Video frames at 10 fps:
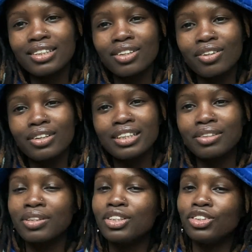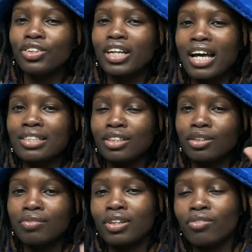So I just wanted to show you guys a
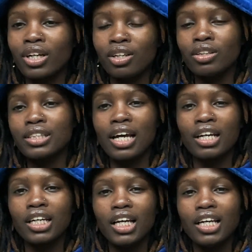little bit of what it looks like.